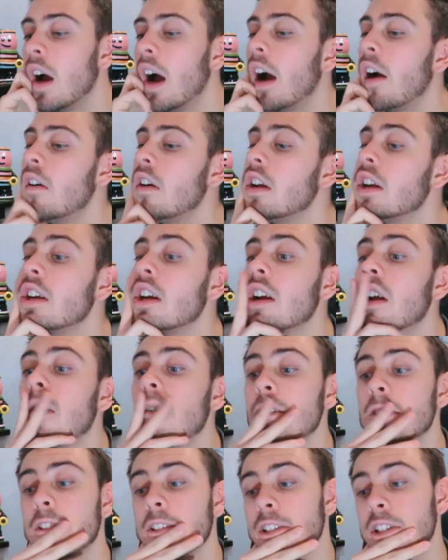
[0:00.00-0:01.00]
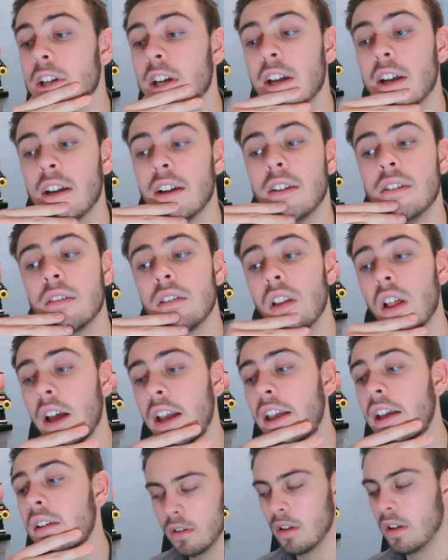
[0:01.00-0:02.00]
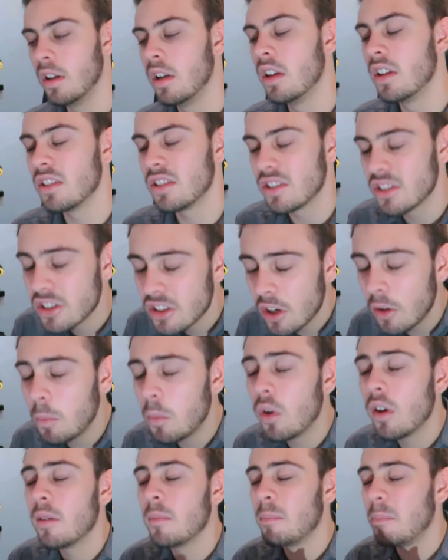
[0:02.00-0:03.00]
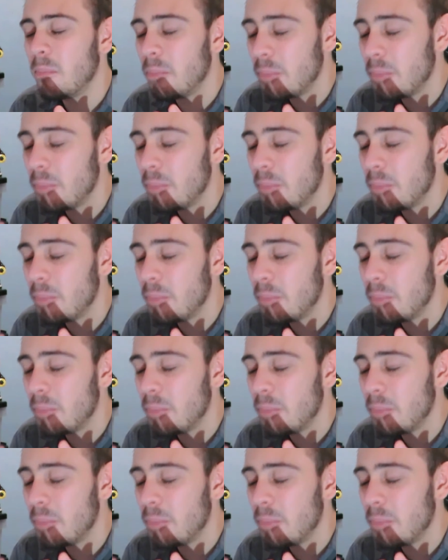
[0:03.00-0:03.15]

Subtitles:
I really don't know what to say. Like, someone